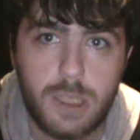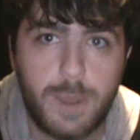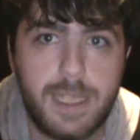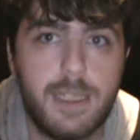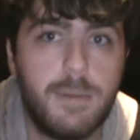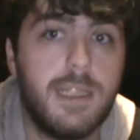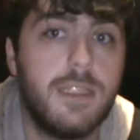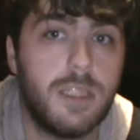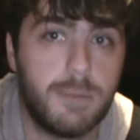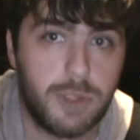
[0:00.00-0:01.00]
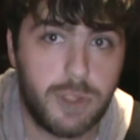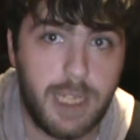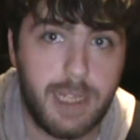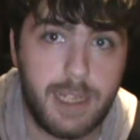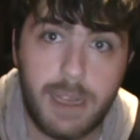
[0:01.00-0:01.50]
21 Jump
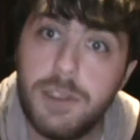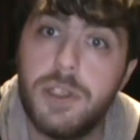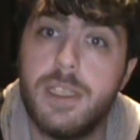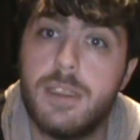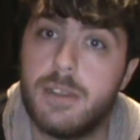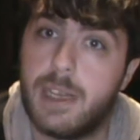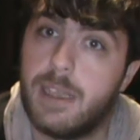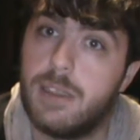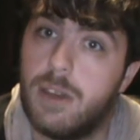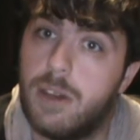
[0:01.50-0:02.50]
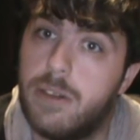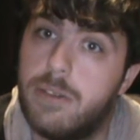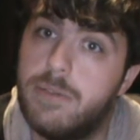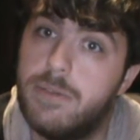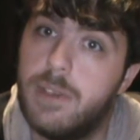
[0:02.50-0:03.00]
Street now joins the ranks
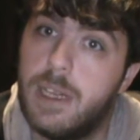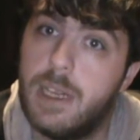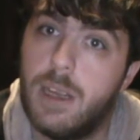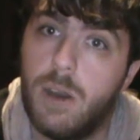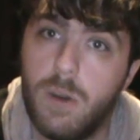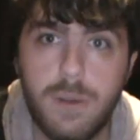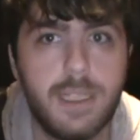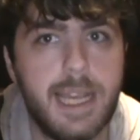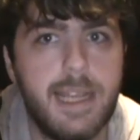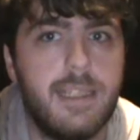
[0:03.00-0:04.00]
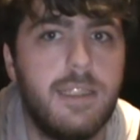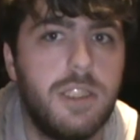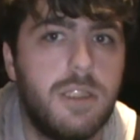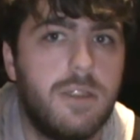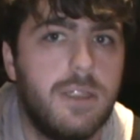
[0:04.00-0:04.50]
of old 80s
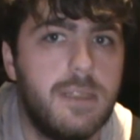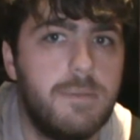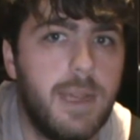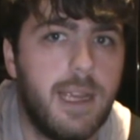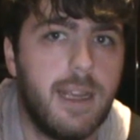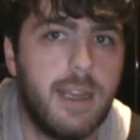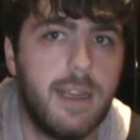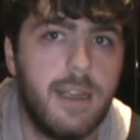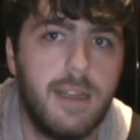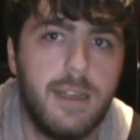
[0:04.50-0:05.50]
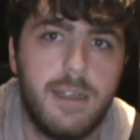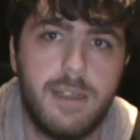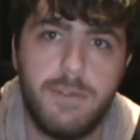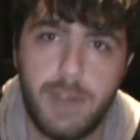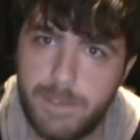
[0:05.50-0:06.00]
shows being
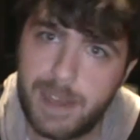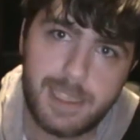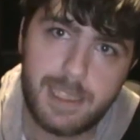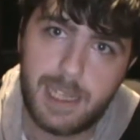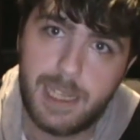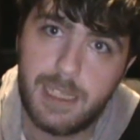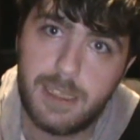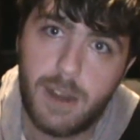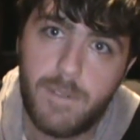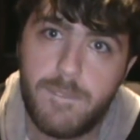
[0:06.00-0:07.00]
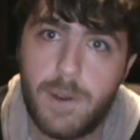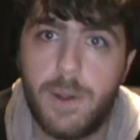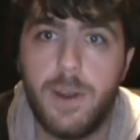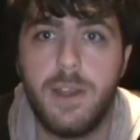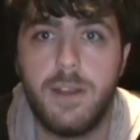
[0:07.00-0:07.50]
revitalised
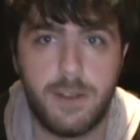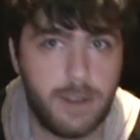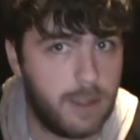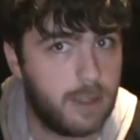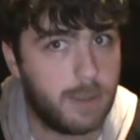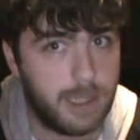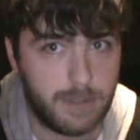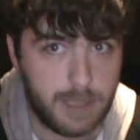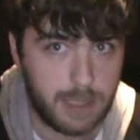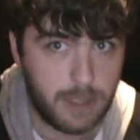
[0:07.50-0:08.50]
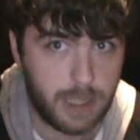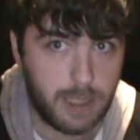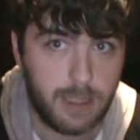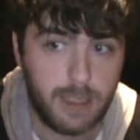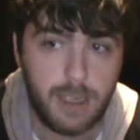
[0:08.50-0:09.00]
for the new 20th century.